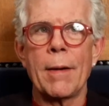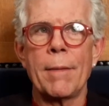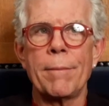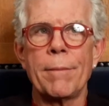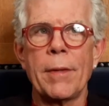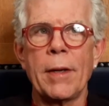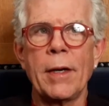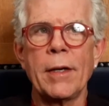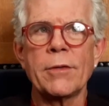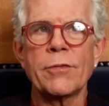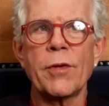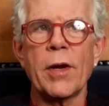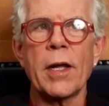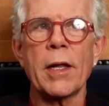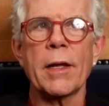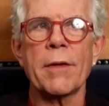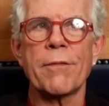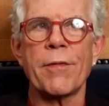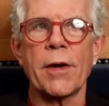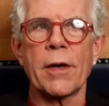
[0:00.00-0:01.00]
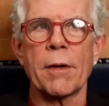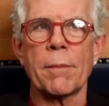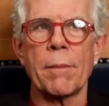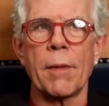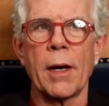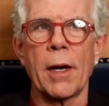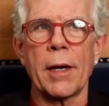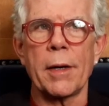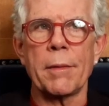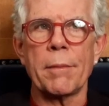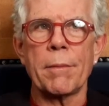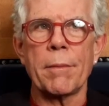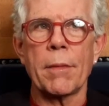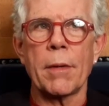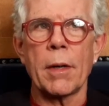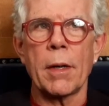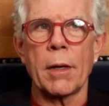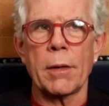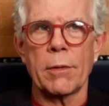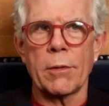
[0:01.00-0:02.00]
Israeli friend of mine,
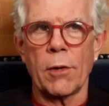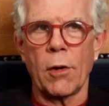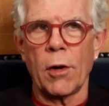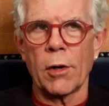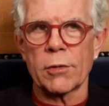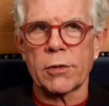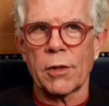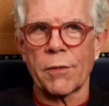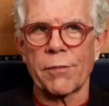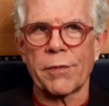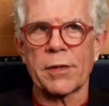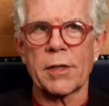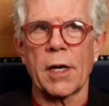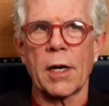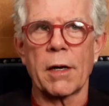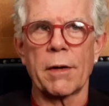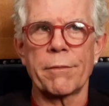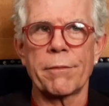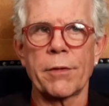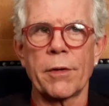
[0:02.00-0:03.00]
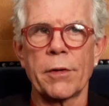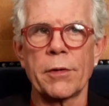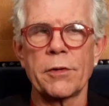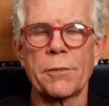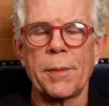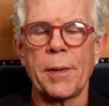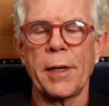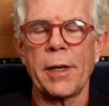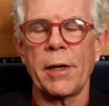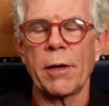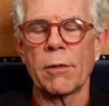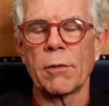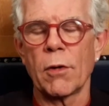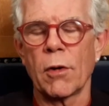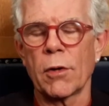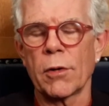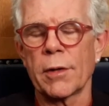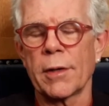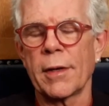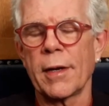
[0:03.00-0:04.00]
also a photographer, who's been here
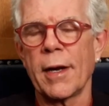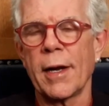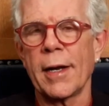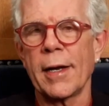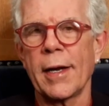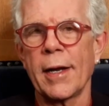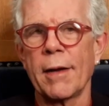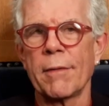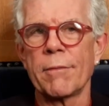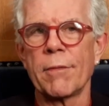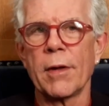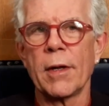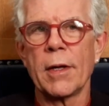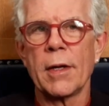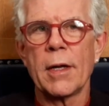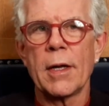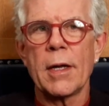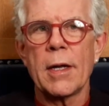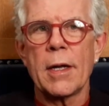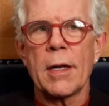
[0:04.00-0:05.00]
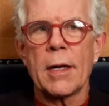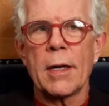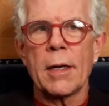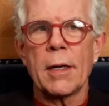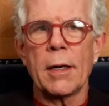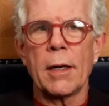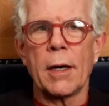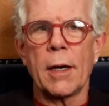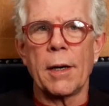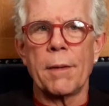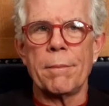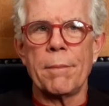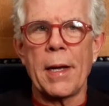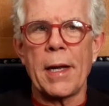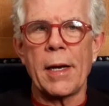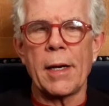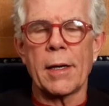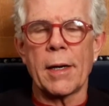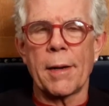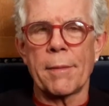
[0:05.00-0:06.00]
longer than I have, made
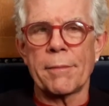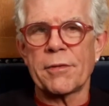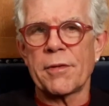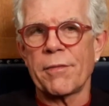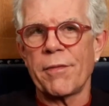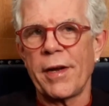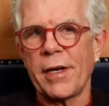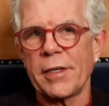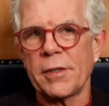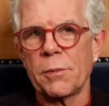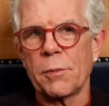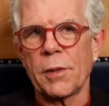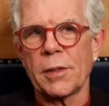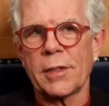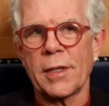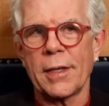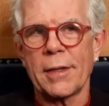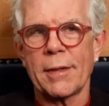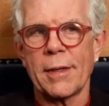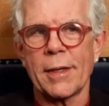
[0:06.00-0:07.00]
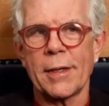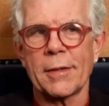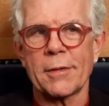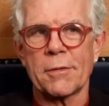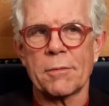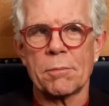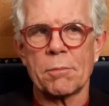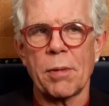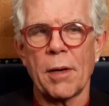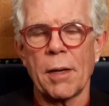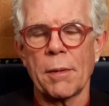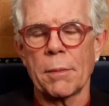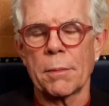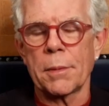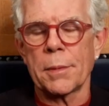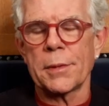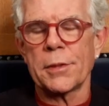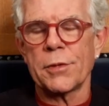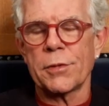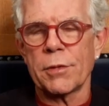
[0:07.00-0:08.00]
an observation, which I think is
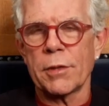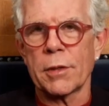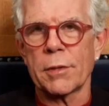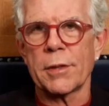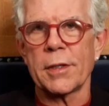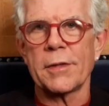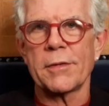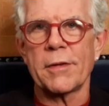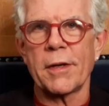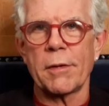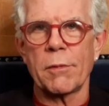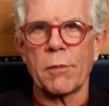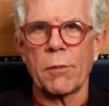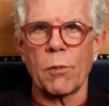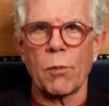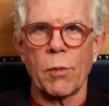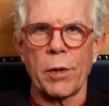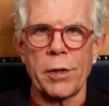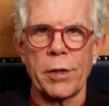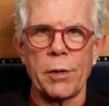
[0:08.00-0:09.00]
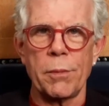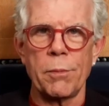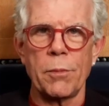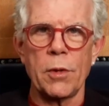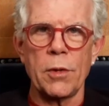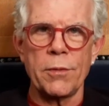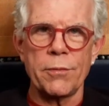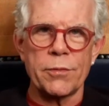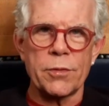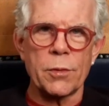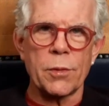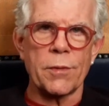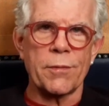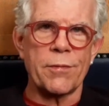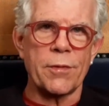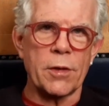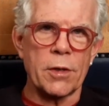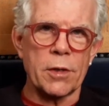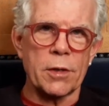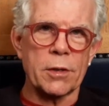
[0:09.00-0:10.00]
probably true. He said, when you move to a
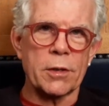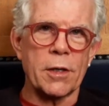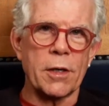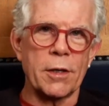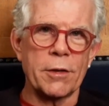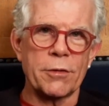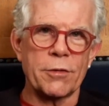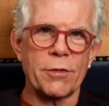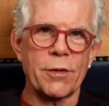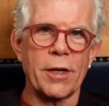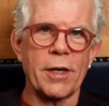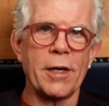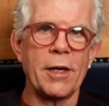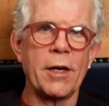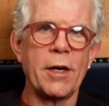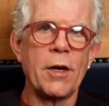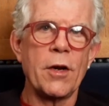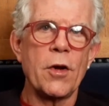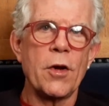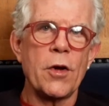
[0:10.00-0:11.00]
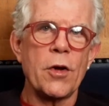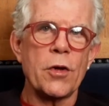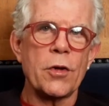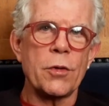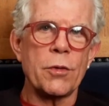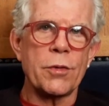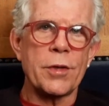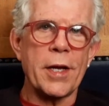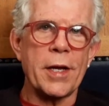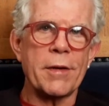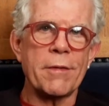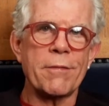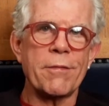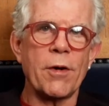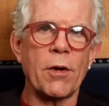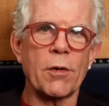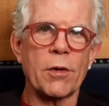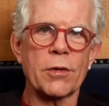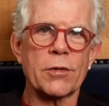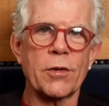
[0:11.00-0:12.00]
foreign country, you tend to
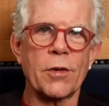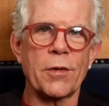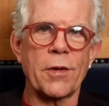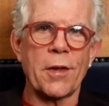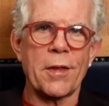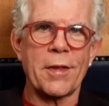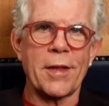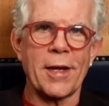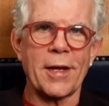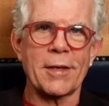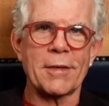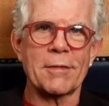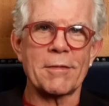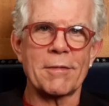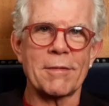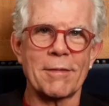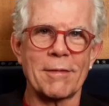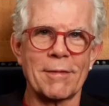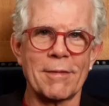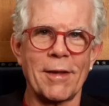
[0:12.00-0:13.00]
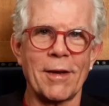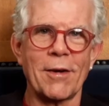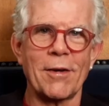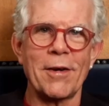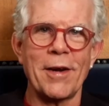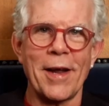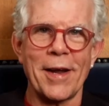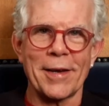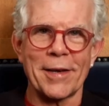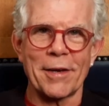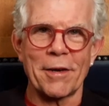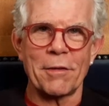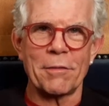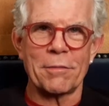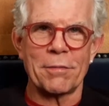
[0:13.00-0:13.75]
focus on the things that are negative,